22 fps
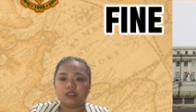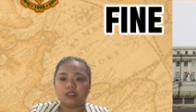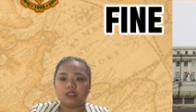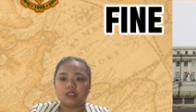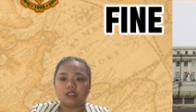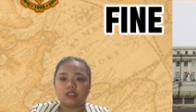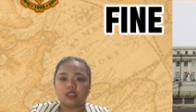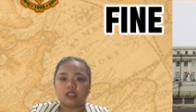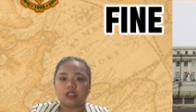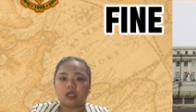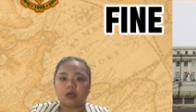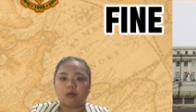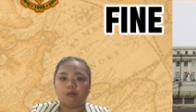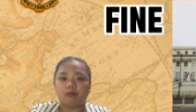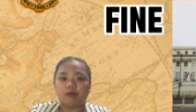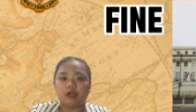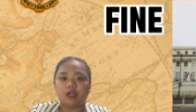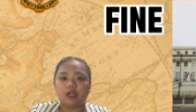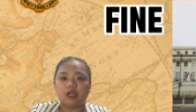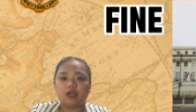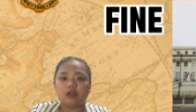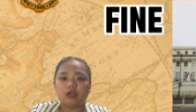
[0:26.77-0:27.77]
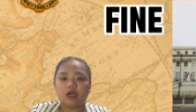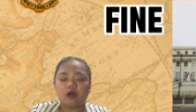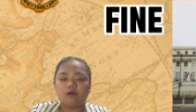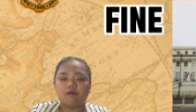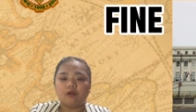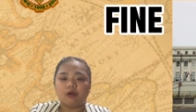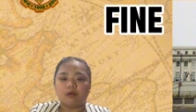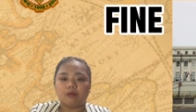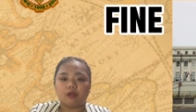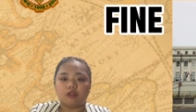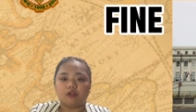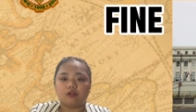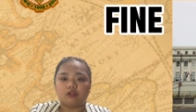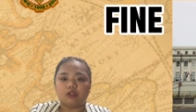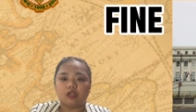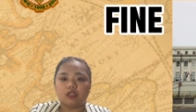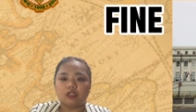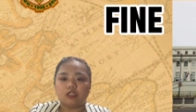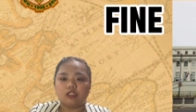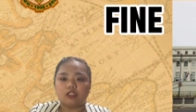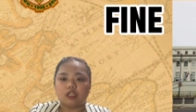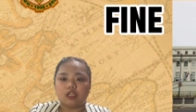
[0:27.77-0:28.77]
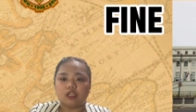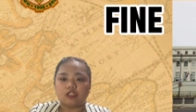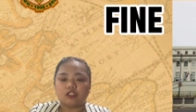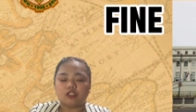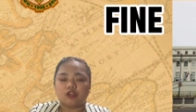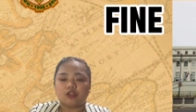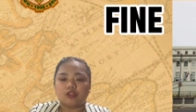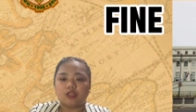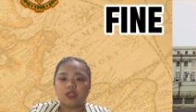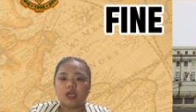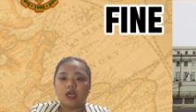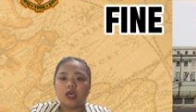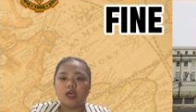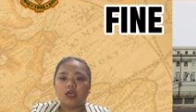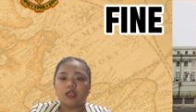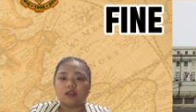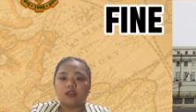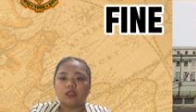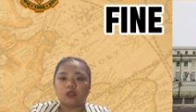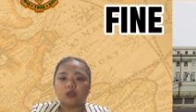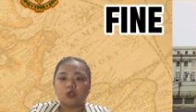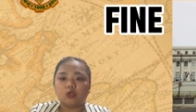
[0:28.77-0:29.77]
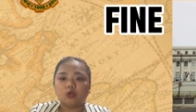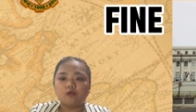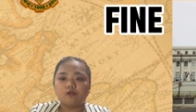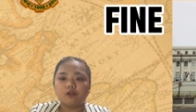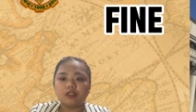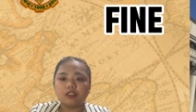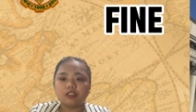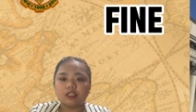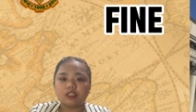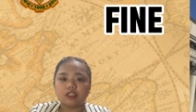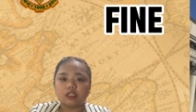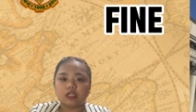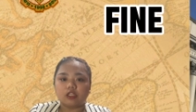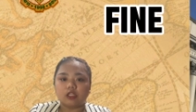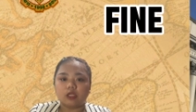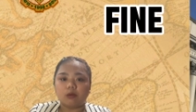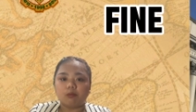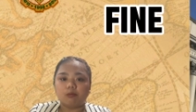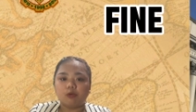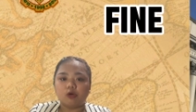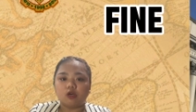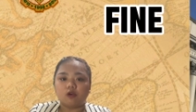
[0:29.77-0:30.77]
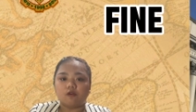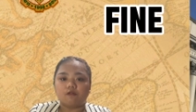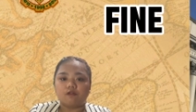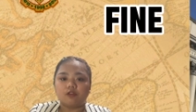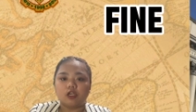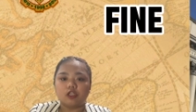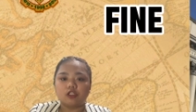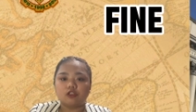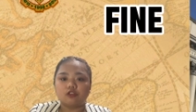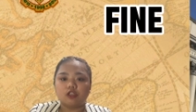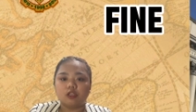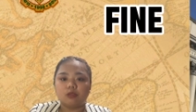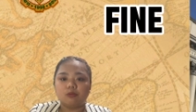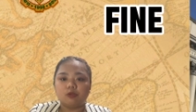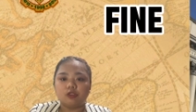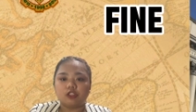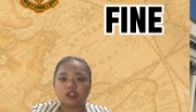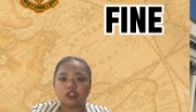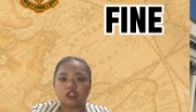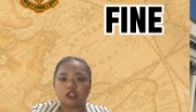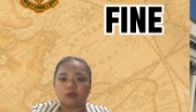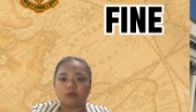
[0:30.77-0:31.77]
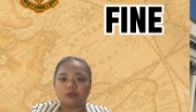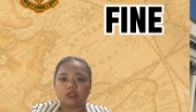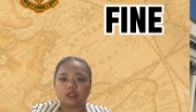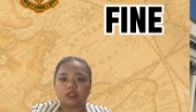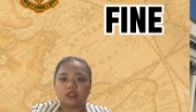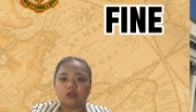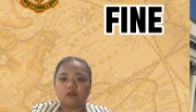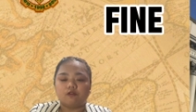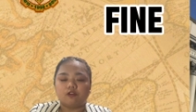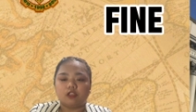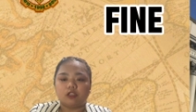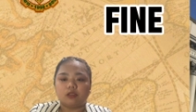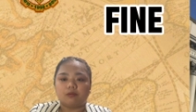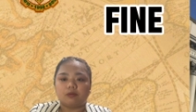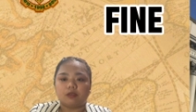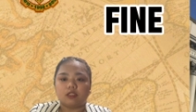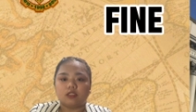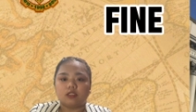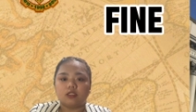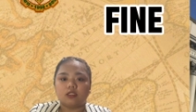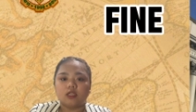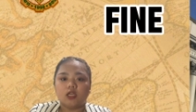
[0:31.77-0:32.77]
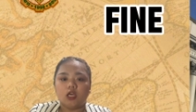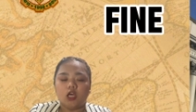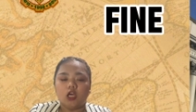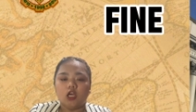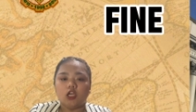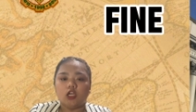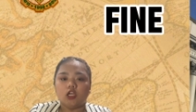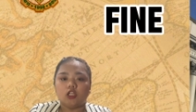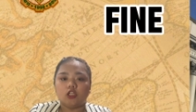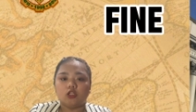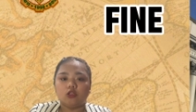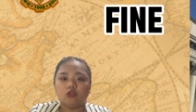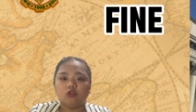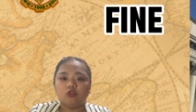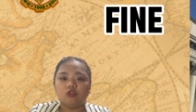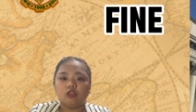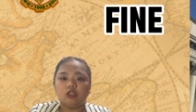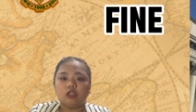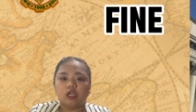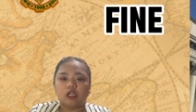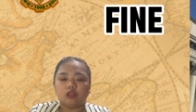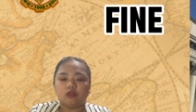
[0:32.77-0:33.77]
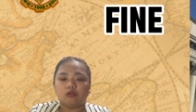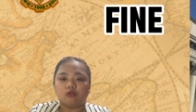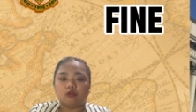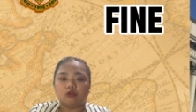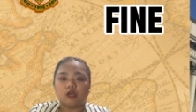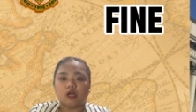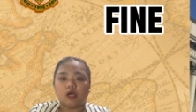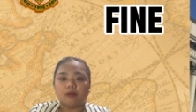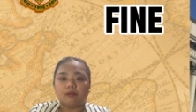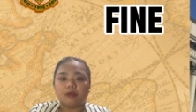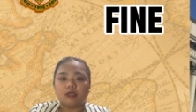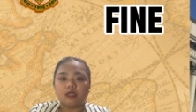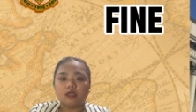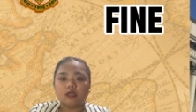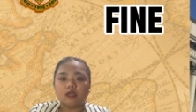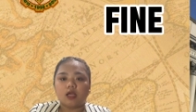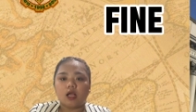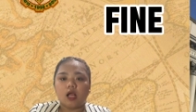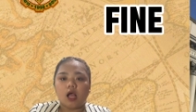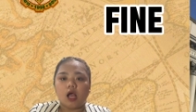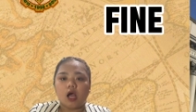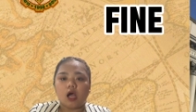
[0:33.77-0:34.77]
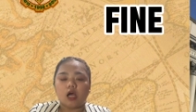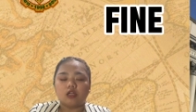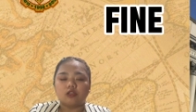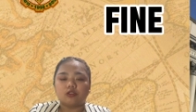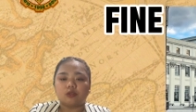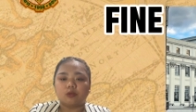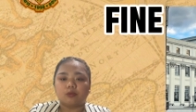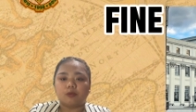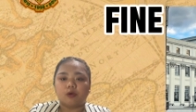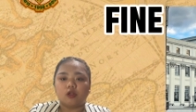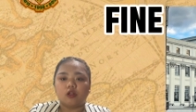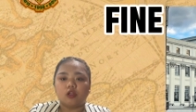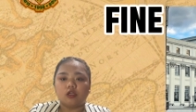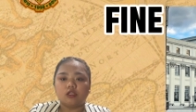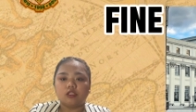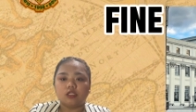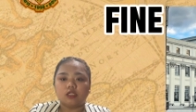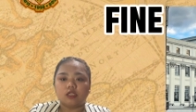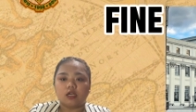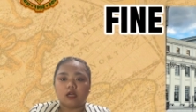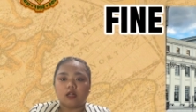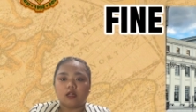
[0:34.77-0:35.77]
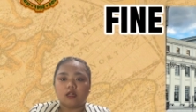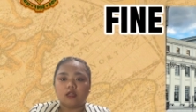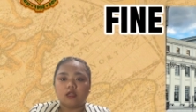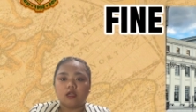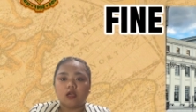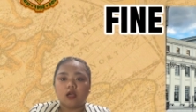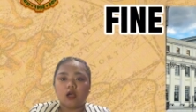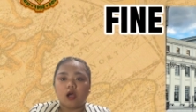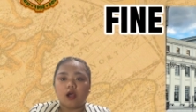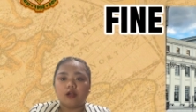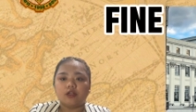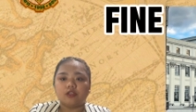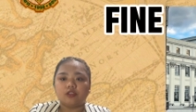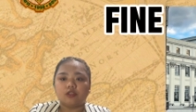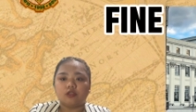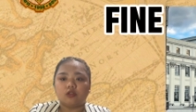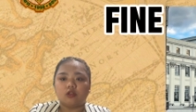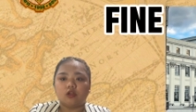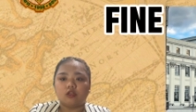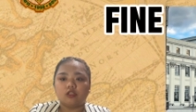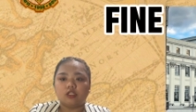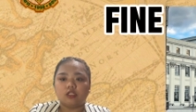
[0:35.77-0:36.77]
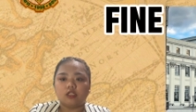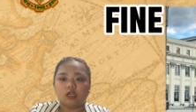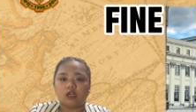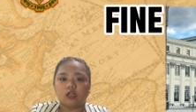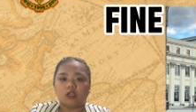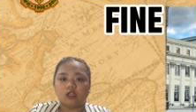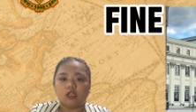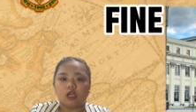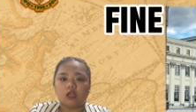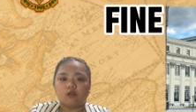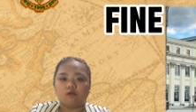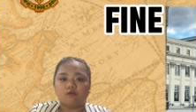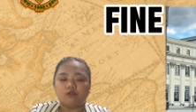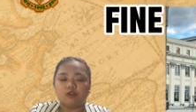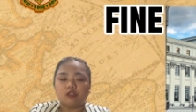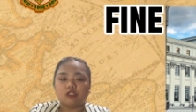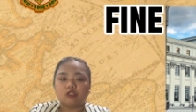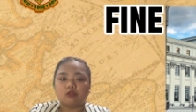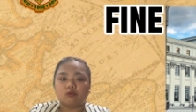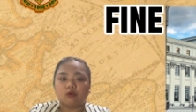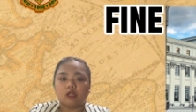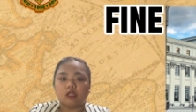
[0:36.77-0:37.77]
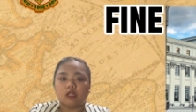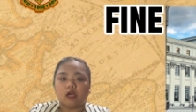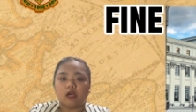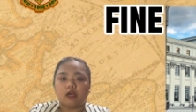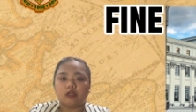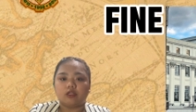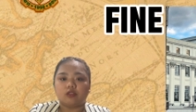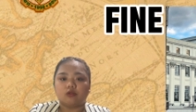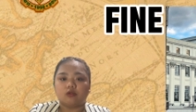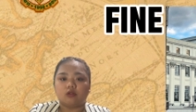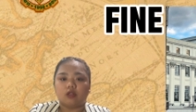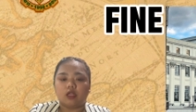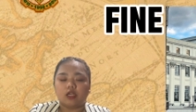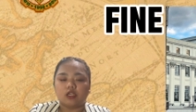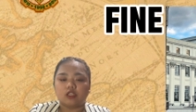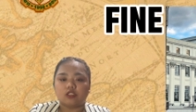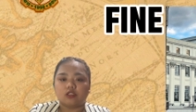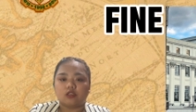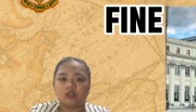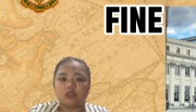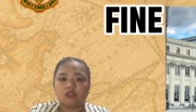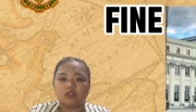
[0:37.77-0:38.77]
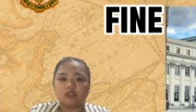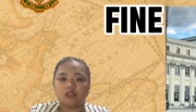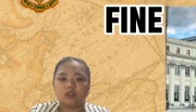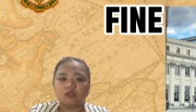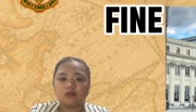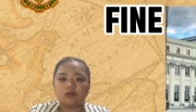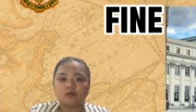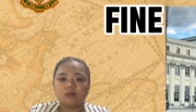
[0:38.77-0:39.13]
is an umbrella government organization that oversees a number of national museums in the Philippines, including ethnographic, anthropological, archaeological, and visual art collections.